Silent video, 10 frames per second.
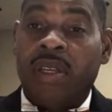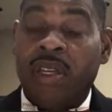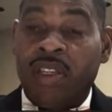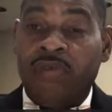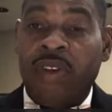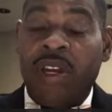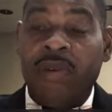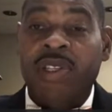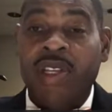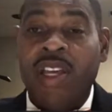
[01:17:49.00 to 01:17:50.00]
is
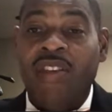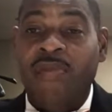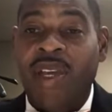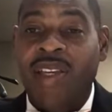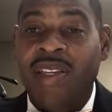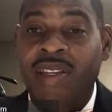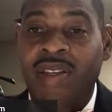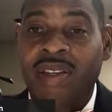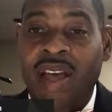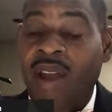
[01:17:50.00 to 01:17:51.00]
very slave-making.
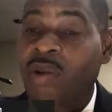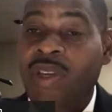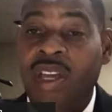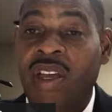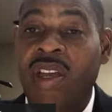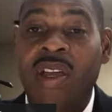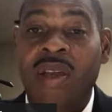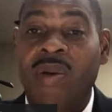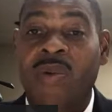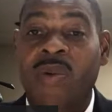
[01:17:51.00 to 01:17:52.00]
I don't care
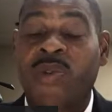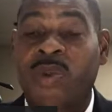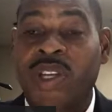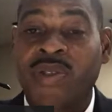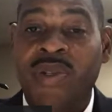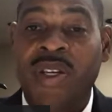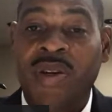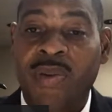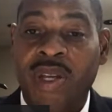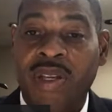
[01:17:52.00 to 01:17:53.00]
which one you
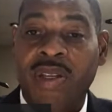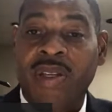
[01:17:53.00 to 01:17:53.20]
deal with.